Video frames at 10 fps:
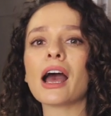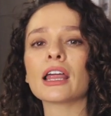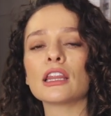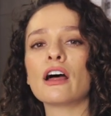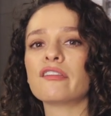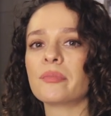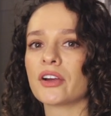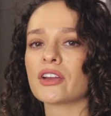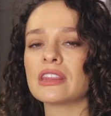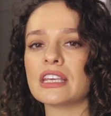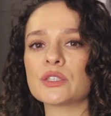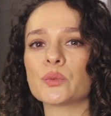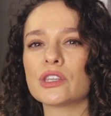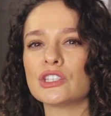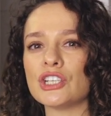I love pairing these
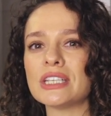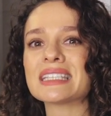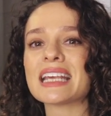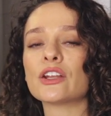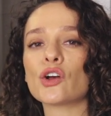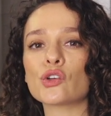with jeans and